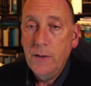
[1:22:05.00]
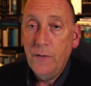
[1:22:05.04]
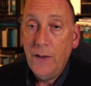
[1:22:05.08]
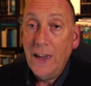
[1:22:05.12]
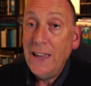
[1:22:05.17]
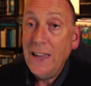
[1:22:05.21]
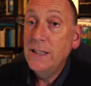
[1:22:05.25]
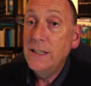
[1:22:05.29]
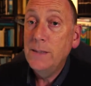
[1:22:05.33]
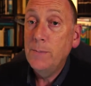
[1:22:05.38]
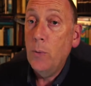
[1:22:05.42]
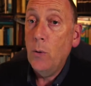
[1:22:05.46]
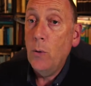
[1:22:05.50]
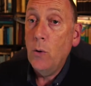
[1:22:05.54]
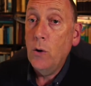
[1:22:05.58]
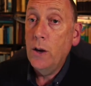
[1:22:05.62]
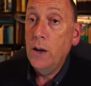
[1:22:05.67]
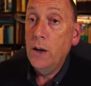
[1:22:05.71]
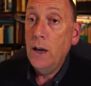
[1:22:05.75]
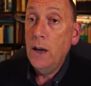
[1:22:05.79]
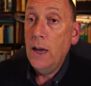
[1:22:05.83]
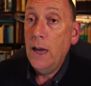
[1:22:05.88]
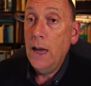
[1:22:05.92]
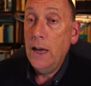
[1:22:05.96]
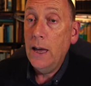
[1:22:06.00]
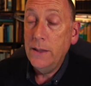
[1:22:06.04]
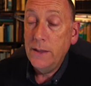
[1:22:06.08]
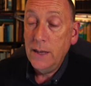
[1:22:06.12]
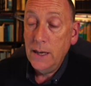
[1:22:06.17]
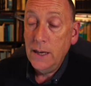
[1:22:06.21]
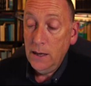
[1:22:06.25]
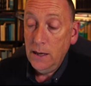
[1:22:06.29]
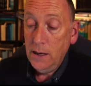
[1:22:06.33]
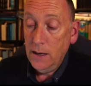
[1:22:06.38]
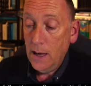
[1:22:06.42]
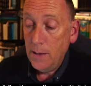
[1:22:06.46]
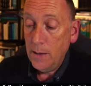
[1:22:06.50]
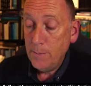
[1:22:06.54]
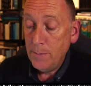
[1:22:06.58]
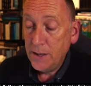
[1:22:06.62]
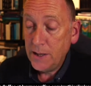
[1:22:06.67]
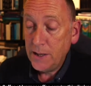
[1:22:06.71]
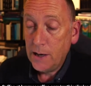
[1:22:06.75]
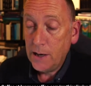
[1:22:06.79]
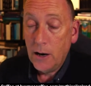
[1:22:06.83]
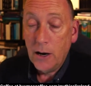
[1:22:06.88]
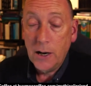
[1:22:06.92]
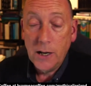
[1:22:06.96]
Facebook, uh, the uh,
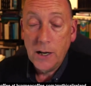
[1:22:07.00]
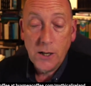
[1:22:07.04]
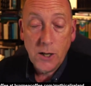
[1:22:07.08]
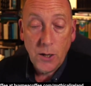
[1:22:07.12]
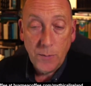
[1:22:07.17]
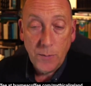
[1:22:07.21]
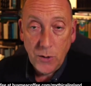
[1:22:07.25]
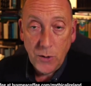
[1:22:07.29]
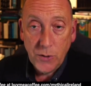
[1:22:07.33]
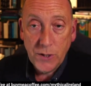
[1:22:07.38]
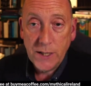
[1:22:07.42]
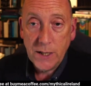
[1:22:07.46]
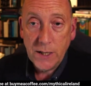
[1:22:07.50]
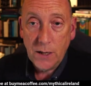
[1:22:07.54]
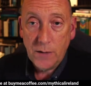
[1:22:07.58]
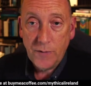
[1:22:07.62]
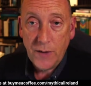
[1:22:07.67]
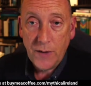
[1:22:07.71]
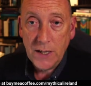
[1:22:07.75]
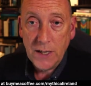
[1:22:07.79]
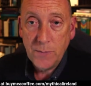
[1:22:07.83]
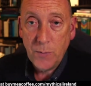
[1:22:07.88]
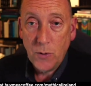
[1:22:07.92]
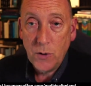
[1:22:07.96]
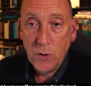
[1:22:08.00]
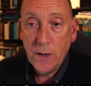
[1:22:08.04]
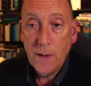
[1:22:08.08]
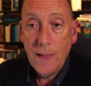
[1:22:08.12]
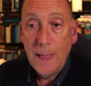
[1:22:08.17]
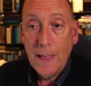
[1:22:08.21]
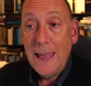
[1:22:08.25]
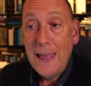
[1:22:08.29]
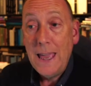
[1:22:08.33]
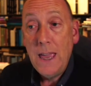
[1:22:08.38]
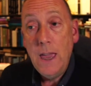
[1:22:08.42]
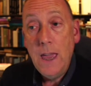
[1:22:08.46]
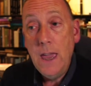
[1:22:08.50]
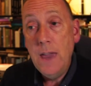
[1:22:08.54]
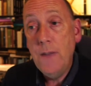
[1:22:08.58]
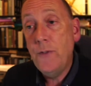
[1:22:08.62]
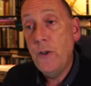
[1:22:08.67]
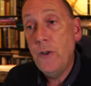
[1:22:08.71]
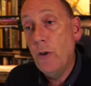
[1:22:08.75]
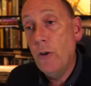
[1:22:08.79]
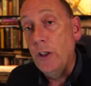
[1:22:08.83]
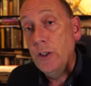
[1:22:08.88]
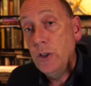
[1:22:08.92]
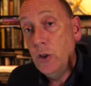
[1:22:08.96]
Mythical Ireland community on Facebook. If
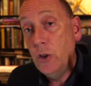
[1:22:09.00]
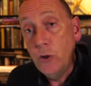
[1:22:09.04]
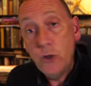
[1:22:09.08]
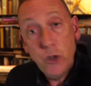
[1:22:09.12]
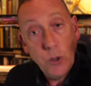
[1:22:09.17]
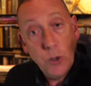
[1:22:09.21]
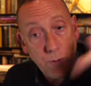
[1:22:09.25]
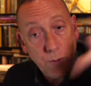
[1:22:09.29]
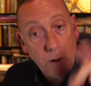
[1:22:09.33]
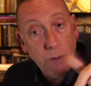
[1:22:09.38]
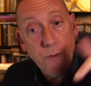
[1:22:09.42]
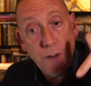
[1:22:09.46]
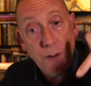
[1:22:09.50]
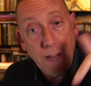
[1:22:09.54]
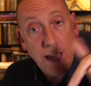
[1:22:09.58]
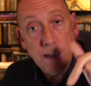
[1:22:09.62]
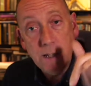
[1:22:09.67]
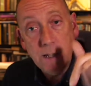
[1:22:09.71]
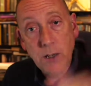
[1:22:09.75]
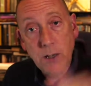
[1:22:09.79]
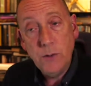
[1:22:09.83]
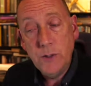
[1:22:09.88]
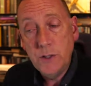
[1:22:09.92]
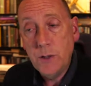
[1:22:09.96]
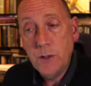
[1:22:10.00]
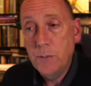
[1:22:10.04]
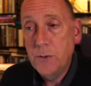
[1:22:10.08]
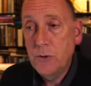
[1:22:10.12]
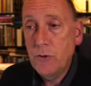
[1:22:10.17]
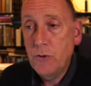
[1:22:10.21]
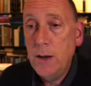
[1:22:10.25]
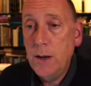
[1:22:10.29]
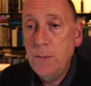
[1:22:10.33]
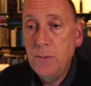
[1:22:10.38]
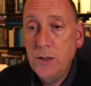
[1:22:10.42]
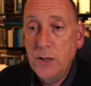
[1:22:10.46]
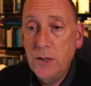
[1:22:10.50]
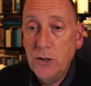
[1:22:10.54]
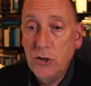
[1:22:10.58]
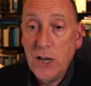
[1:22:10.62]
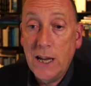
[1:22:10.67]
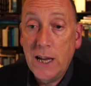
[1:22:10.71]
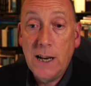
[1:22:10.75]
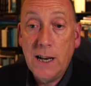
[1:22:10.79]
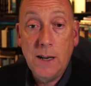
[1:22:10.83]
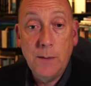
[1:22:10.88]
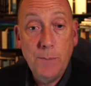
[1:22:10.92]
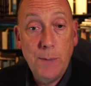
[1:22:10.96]
you're on YouTube, don't forget to subscribe to the
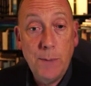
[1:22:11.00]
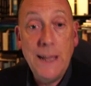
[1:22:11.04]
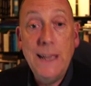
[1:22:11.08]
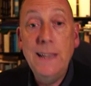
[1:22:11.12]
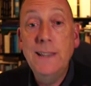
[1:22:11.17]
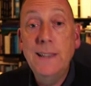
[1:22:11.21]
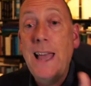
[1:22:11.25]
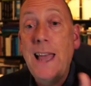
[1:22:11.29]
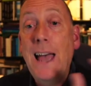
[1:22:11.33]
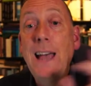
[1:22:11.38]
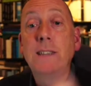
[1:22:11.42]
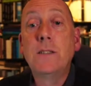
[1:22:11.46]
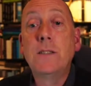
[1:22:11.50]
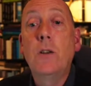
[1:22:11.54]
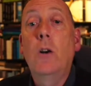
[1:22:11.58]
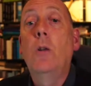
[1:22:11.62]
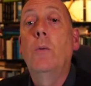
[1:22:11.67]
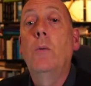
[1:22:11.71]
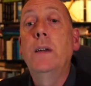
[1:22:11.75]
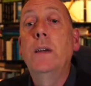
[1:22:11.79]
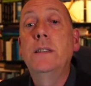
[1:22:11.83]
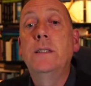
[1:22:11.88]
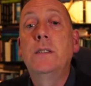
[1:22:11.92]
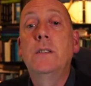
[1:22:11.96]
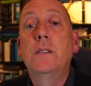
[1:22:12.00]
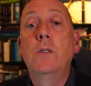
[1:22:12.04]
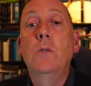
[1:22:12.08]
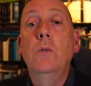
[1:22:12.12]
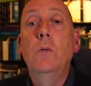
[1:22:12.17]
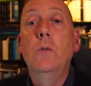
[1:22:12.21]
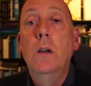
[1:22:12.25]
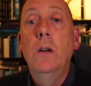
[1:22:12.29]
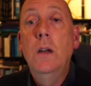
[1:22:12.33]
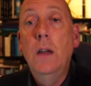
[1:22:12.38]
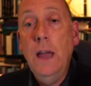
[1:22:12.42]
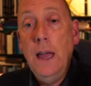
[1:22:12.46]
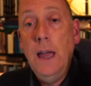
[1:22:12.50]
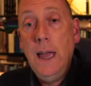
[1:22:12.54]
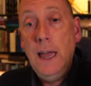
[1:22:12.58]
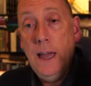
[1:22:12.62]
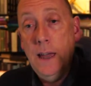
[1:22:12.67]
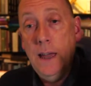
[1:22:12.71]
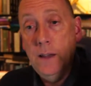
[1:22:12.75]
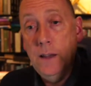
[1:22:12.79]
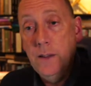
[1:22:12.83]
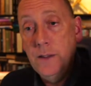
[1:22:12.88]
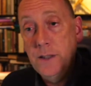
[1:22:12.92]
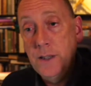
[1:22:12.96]
channel. And please, as always, do
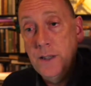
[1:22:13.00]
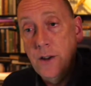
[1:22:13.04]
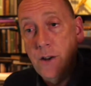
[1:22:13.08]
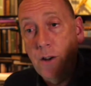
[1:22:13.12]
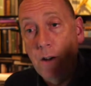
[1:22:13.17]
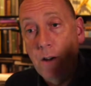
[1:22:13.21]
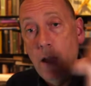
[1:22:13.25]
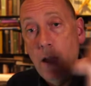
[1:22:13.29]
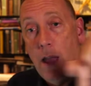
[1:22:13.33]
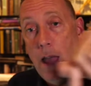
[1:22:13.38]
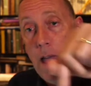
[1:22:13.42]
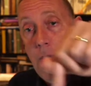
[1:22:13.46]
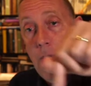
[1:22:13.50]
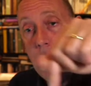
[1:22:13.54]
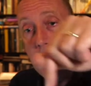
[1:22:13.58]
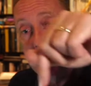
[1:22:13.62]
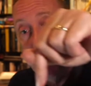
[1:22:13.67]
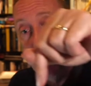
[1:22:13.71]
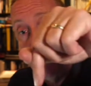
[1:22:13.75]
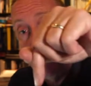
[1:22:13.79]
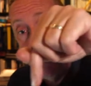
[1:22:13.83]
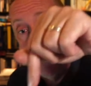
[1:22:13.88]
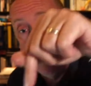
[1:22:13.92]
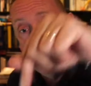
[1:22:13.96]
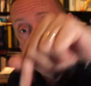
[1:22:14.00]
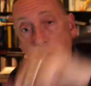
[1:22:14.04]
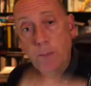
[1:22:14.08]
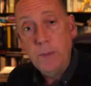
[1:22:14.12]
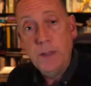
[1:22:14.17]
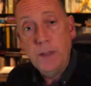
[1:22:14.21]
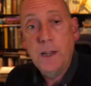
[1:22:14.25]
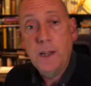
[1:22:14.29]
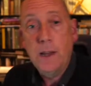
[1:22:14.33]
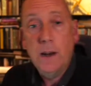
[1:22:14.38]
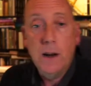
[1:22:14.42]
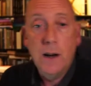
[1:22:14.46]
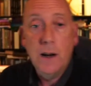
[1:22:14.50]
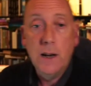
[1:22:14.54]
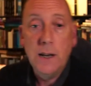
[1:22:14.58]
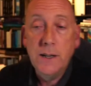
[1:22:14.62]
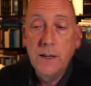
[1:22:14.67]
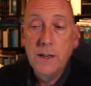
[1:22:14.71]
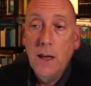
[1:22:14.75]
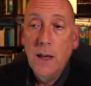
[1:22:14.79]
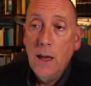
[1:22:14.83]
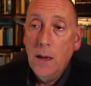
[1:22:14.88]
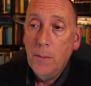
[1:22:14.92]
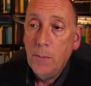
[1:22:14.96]
uh, consider uh, supporting Mythical
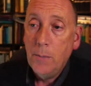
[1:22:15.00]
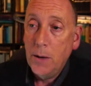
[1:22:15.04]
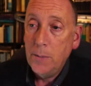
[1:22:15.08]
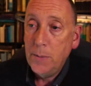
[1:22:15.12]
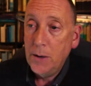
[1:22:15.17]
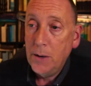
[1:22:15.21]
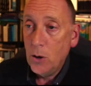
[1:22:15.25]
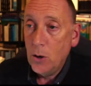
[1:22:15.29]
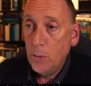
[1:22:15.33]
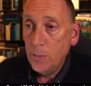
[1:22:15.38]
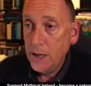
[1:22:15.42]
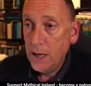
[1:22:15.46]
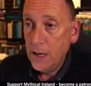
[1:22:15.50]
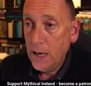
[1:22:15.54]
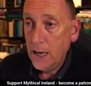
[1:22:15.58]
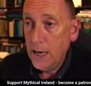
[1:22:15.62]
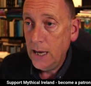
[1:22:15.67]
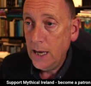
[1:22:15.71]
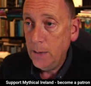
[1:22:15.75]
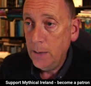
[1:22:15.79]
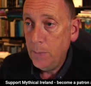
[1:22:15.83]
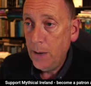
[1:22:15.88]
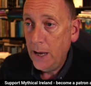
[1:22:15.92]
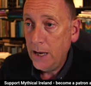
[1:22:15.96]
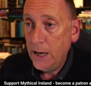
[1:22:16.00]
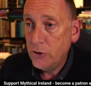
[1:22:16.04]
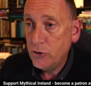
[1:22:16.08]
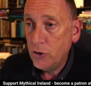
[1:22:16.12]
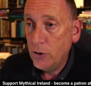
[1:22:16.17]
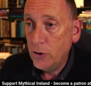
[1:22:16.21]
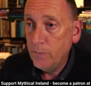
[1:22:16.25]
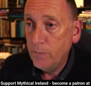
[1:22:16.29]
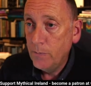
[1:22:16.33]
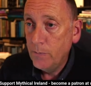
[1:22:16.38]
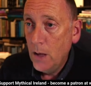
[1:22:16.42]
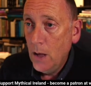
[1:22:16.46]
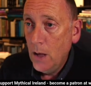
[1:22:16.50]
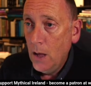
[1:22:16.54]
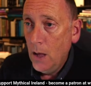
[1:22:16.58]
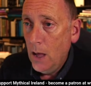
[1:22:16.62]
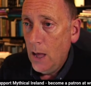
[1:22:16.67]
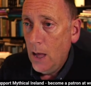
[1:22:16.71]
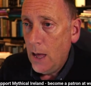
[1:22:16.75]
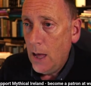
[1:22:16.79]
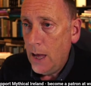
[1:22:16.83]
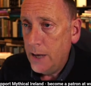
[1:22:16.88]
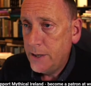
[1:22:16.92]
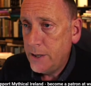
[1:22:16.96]
Ireland by becoming a patron.
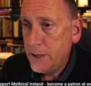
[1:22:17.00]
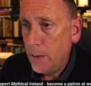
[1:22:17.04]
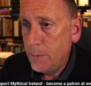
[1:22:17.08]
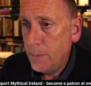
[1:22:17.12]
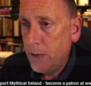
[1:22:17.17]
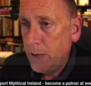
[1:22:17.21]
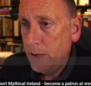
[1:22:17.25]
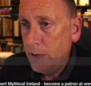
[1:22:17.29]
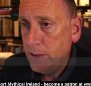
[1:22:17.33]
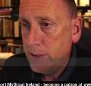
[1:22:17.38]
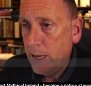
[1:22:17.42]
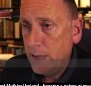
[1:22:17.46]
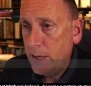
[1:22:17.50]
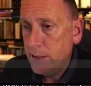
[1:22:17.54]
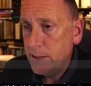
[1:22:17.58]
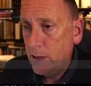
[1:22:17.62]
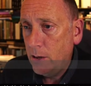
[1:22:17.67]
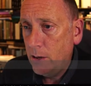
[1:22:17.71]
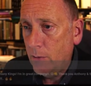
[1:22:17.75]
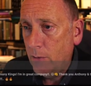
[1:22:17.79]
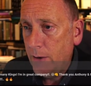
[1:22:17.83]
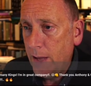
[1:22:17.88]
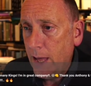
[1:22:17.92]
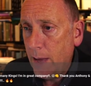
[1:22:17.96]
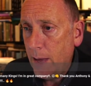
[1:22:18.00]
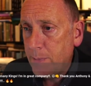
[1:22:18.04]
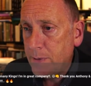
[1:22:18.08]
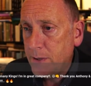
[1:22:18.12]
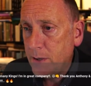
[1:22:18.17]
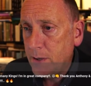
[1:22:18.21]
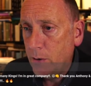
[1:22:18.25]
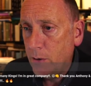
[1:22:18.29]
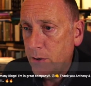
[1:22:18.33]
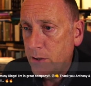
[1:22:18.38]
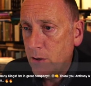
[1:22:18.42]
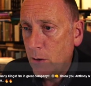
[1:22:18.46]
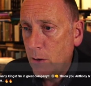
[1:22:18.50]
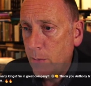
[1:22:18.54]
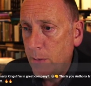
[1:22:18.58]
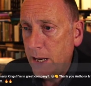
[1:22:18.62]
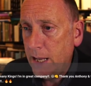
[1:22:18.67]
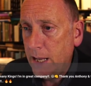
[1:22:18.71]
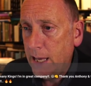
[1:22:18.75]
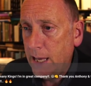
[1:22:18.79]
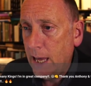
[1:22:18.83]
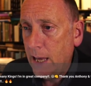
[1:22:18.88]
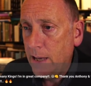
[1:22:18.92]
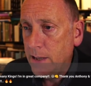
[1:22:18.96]
Uh, Tom King says, a lovely episode. So
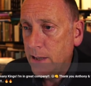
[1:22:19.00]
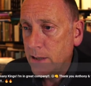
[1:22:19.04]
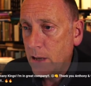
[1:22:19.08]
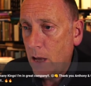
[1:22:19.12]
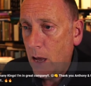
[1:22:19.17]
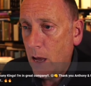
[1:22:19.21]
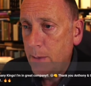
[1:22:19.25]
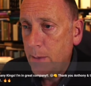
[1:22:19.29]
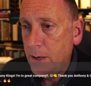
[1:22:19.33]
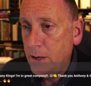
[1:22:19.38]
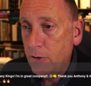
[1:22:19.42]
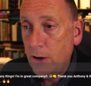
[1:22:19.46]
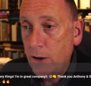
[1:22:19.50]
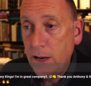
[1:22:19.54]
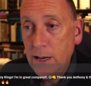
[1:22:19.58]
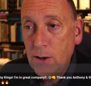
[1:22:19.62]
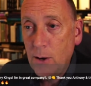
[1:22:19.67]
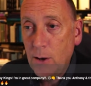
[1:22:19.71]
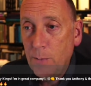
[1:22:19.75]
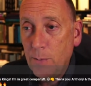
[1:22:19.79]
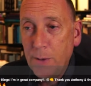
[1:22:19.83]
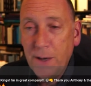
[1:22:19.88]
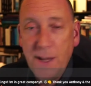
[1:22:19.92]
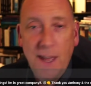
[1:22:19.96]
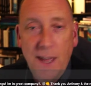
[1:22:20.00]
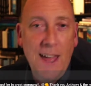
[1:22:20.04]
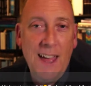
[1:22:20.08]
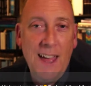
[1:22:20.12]
many kings. I'm in great company.